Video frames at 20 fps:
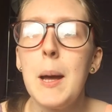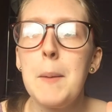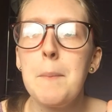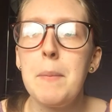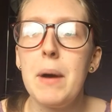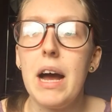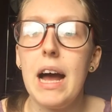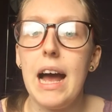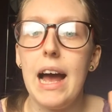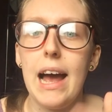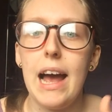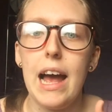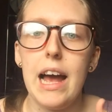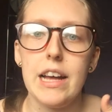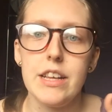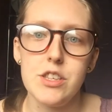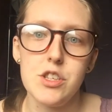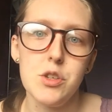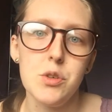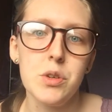but
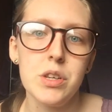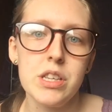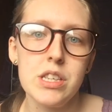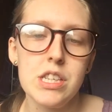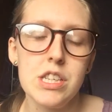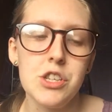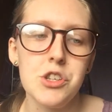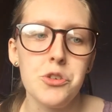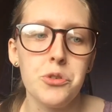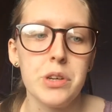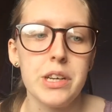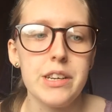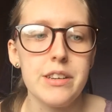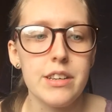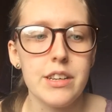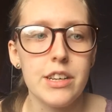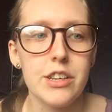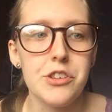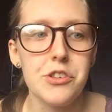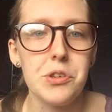as you continue
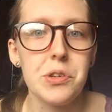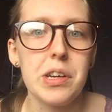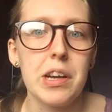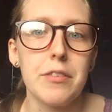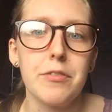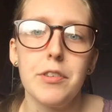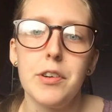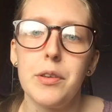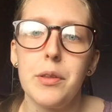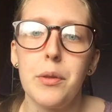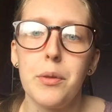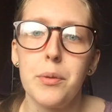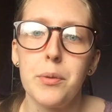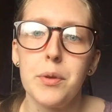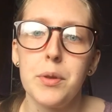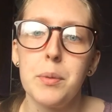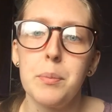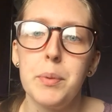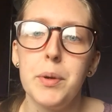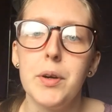reading, as you get further through
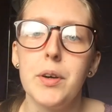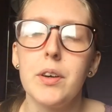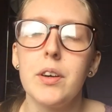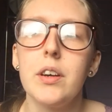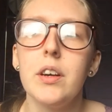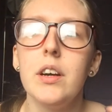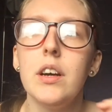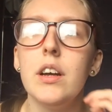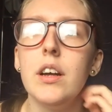the book,